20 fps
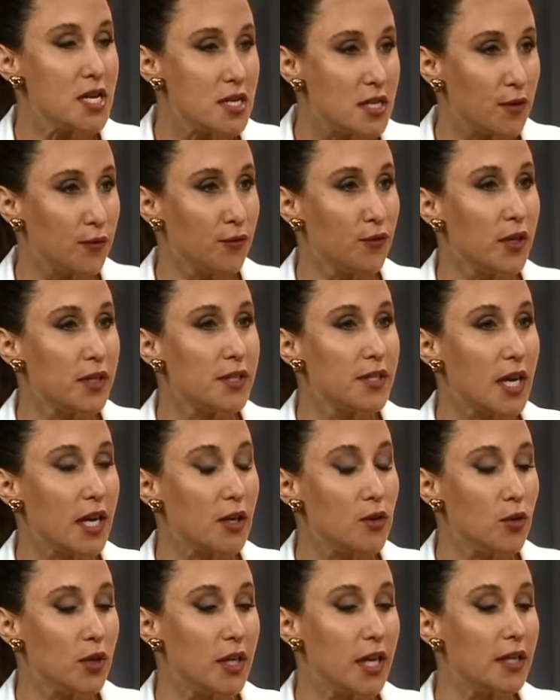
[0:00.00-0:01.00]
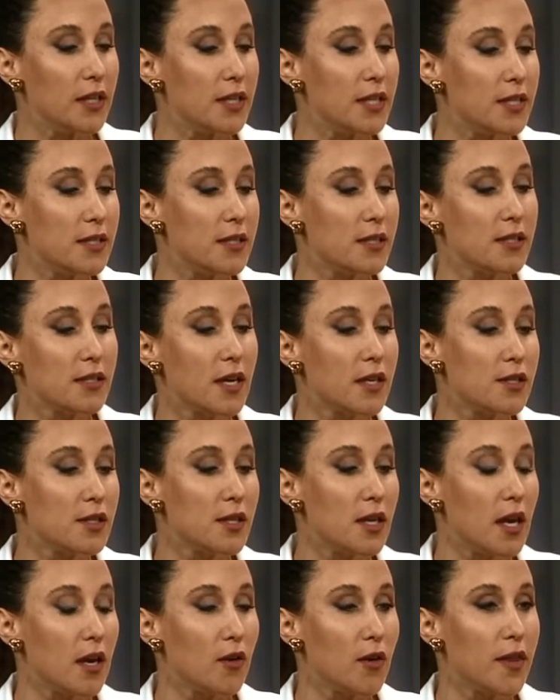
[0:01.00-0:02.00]
difference. You can at least discuss the
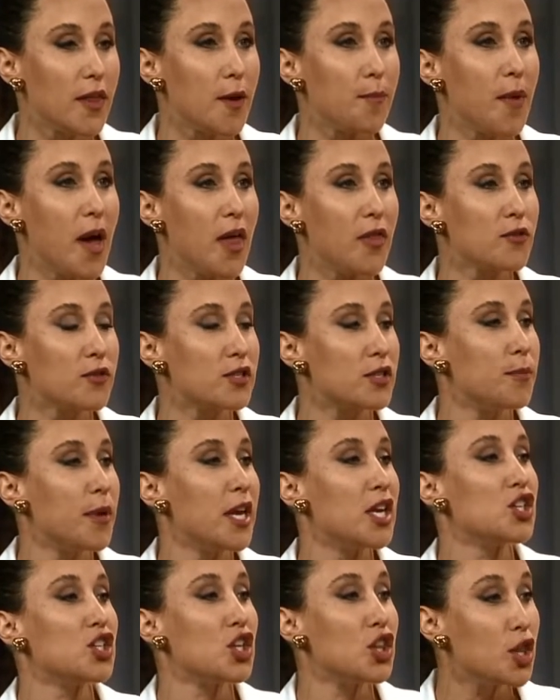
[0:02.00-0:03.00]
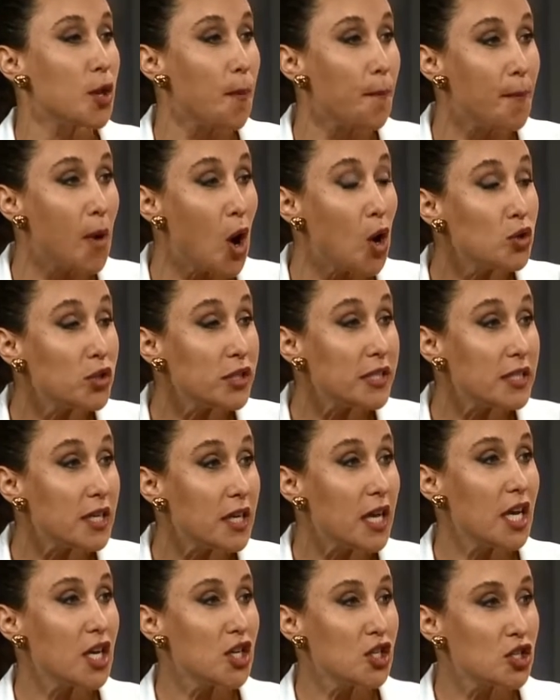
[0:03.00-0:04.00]
area that bothers the patient the most,
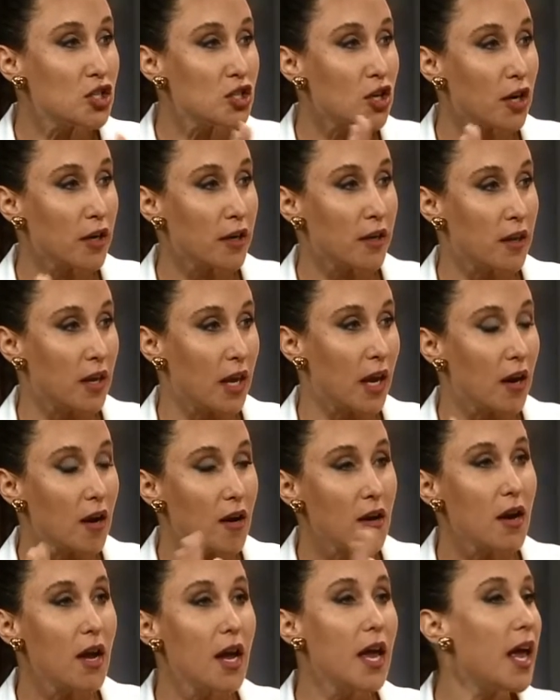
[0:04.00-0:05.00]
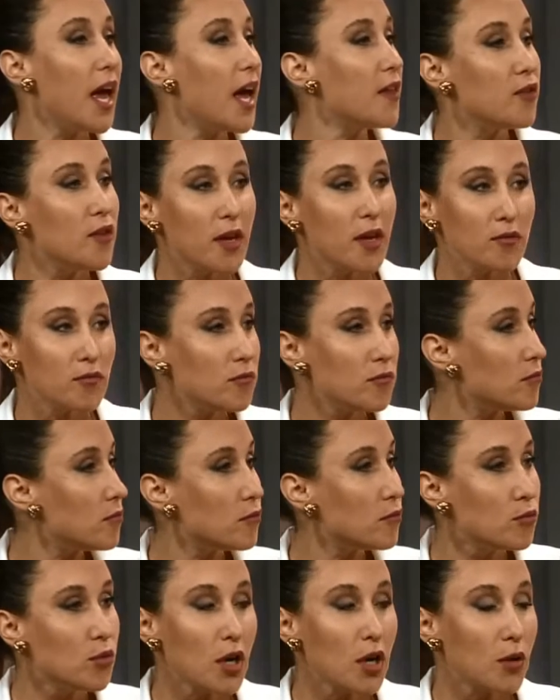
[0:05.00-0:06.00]
start there, and then
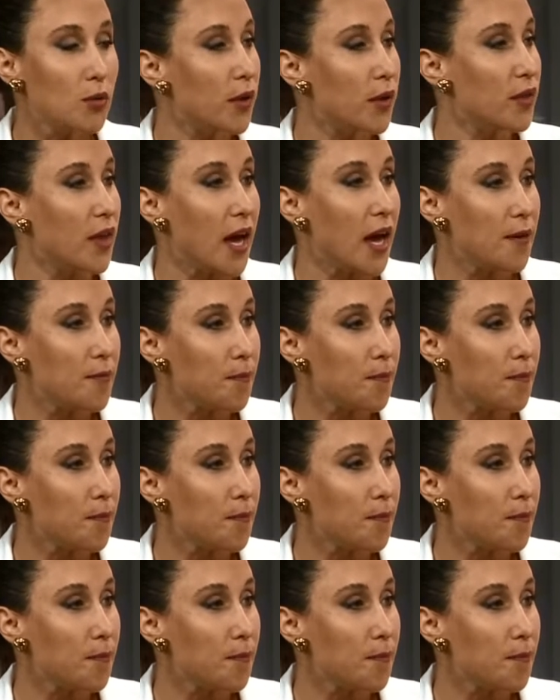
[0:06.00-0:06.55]
work with that.